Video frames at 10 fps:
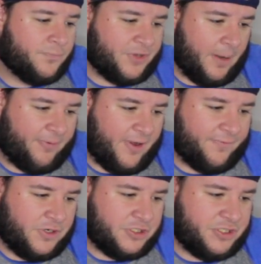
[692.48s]
top
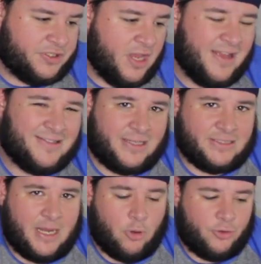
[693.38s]
five finishes,
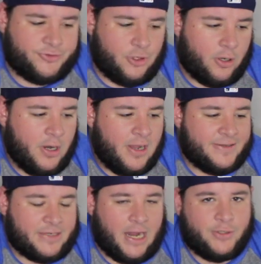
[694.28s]
10-time All-Star,
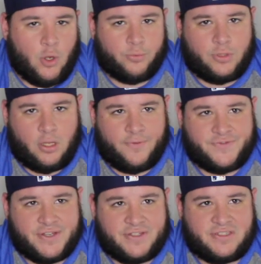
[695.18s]
9 Gold
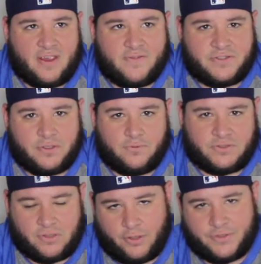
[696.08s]
Gloves, 7
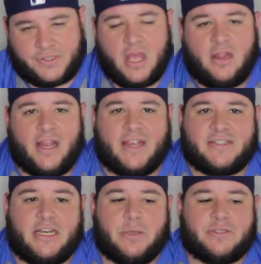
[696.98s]
Silver Sluggers. Like I
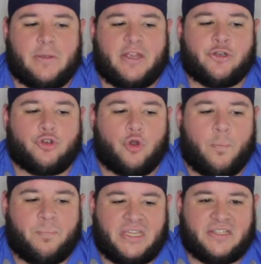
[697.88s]
said, he was an
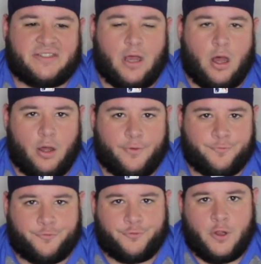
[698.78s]
integral piece
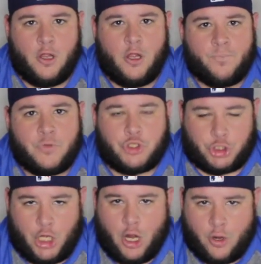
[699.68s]
of
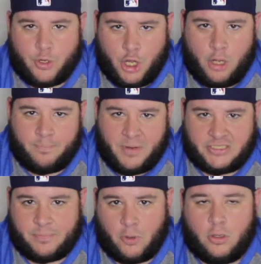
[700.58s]
Chicago Cub
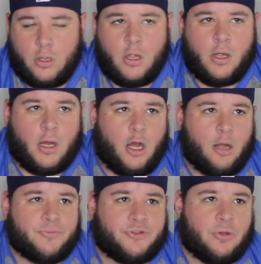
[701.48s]
baseball.
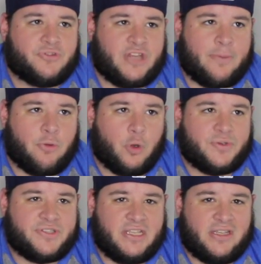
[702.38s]
So Sandberg
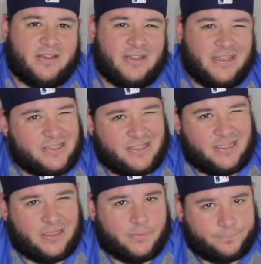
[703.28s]
was the
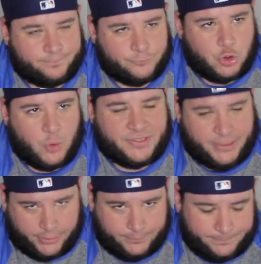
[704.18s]
easy choice
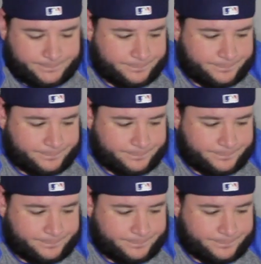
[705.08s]
here.